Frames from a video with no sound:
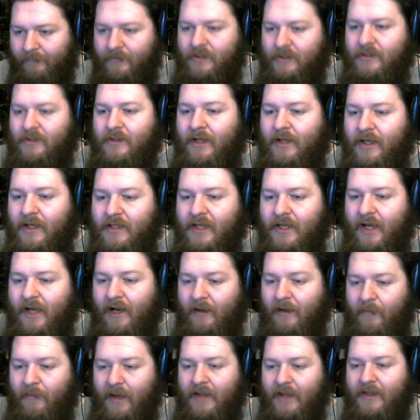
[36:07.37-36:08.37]
which does kind
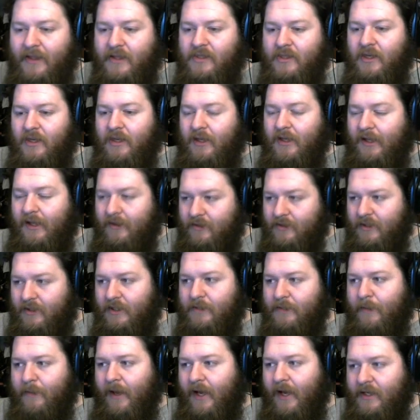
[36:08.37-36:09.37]
of make this a
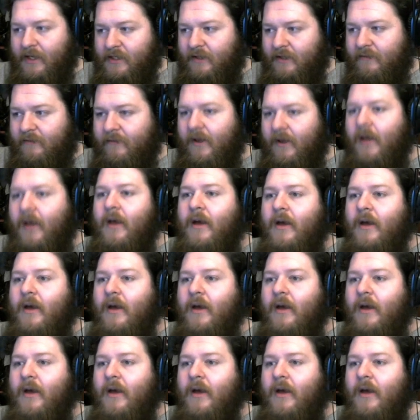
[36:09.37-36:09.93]
useless passive,